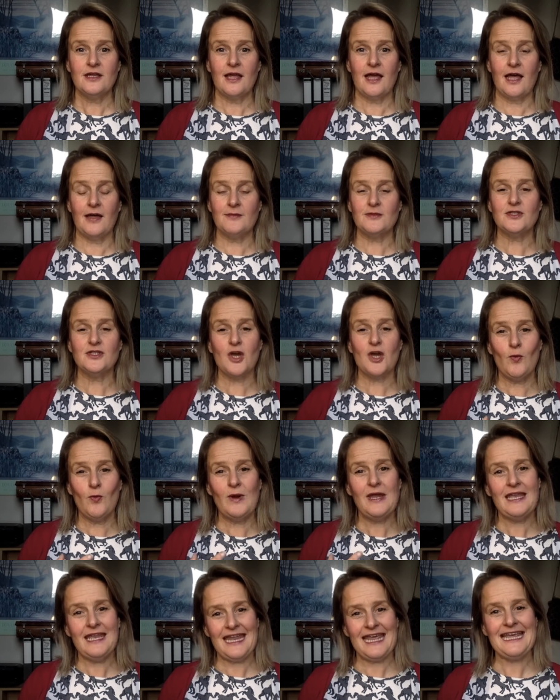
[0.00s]
Um, so
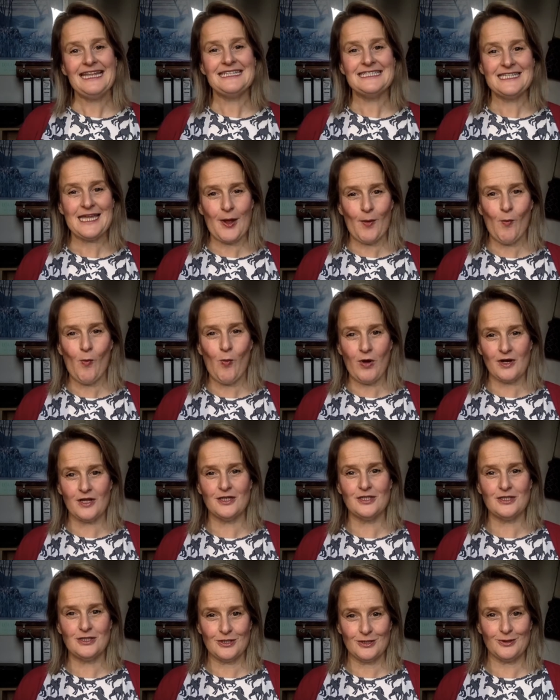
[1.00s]
we need step one
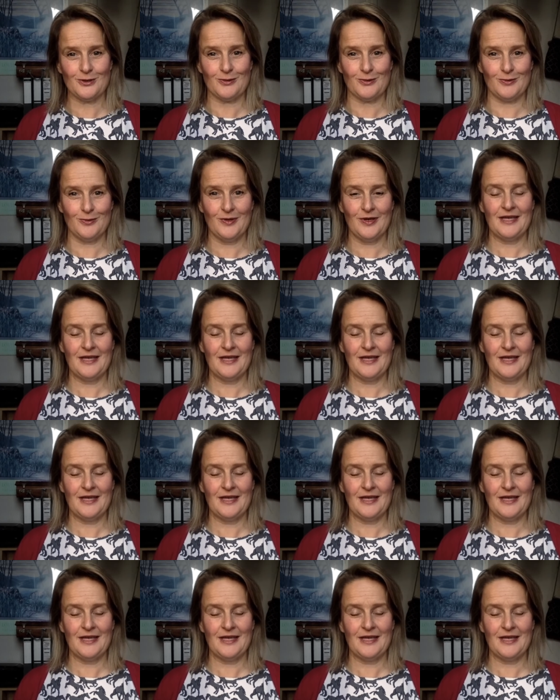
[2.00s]
and two